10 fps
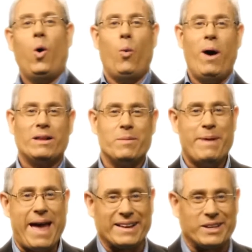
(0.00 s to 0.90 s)
Welcome
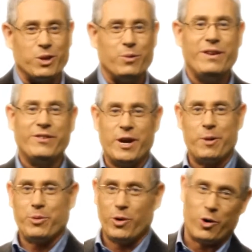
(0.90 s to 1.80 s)
back to the Reef Care
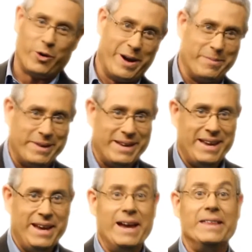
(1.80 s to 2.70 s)
program.
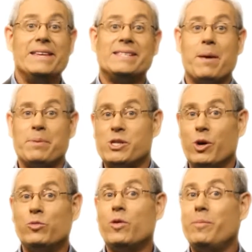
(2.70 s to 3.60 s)
In this
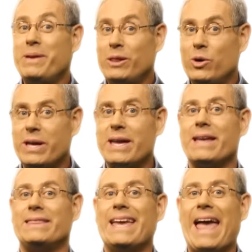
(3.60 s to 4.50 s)
episode, we'll be looking
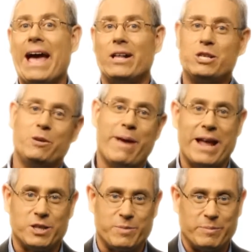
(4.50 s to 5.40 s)
at the Algae
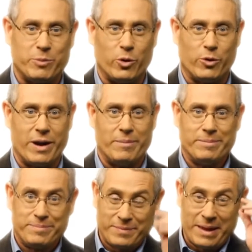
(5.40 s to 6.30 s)
Management Program.
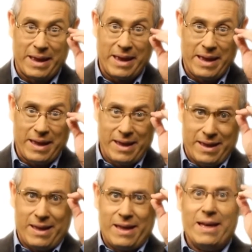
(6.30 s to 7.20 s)

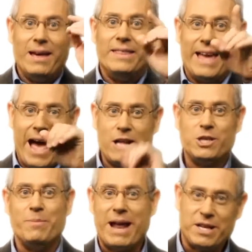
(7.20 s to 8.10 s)
The
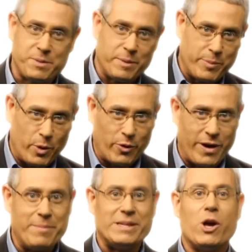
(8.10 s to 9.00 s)
Algae Management
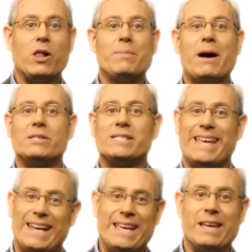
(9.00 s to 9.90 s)
Program is all about
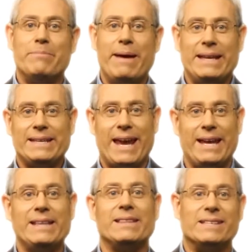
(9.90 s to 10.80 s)
setting and
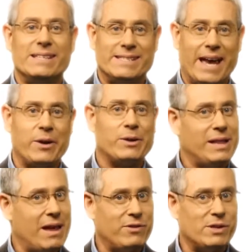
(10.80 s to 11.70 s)
maintaining the desired
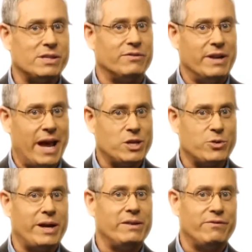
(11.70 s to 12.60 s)
levels of
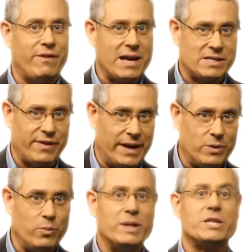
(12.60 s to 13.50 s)
nitrate and
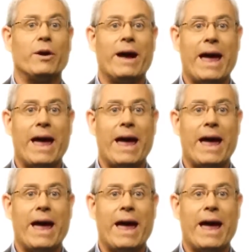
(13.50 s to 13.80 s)
phosphate, which are